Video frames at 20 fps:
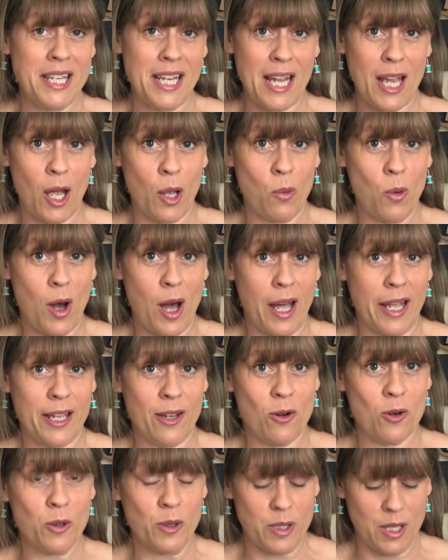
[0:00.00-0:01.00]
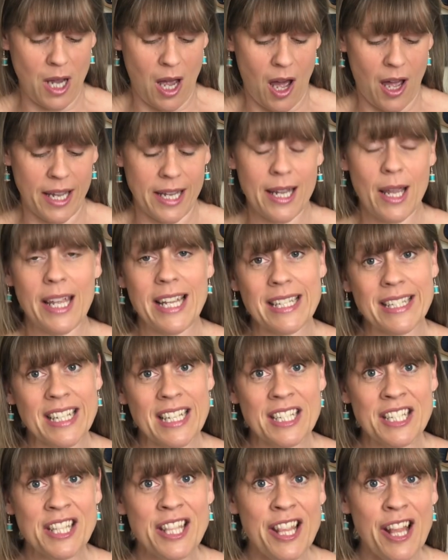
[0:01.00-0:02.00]
DIY or Die is
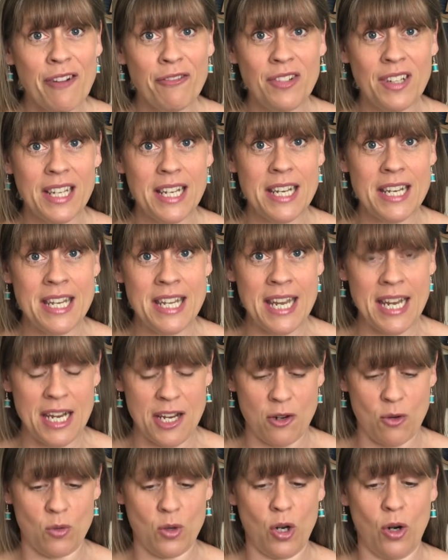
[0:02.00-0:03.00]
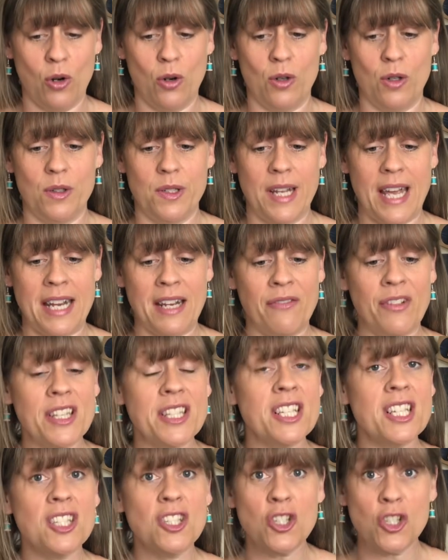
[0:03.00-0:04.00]
this lovely needle cord and if
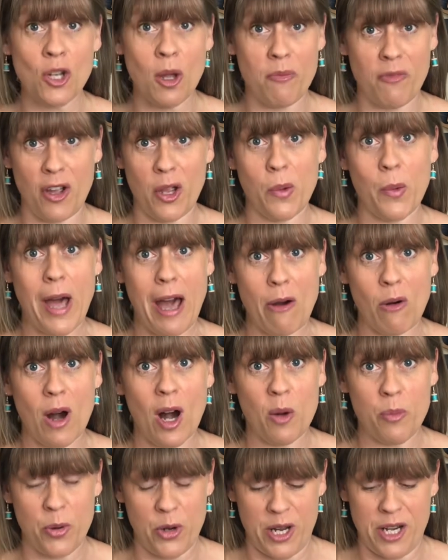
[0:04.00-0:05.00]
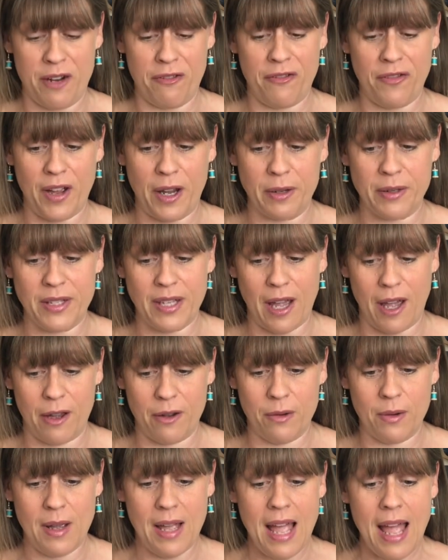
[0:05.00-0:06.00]
it doesn't shut very well I'll put in a photo